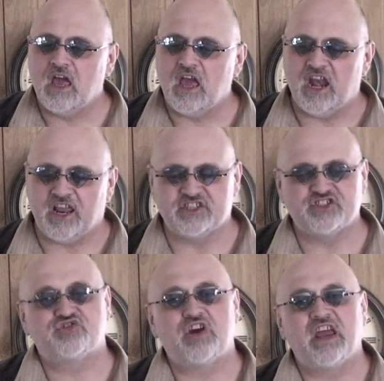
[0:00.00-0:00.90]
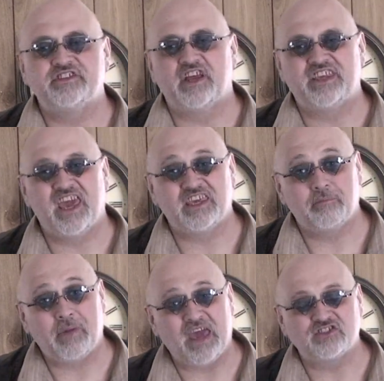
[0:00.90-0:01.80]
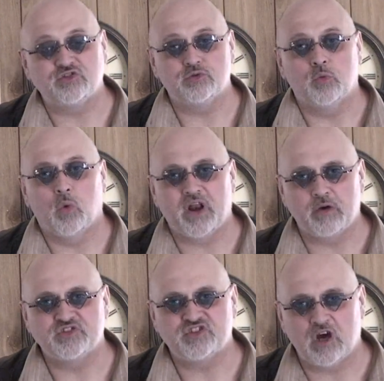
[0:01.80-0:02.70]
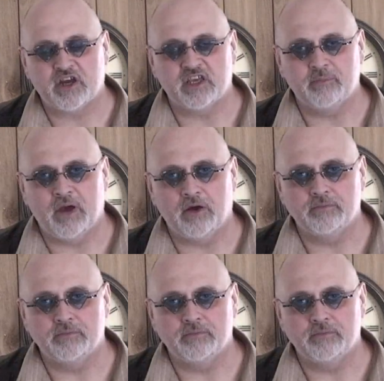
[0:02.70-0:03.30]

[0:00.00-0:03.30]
and I get distracted and I can't get back to what I was talking about.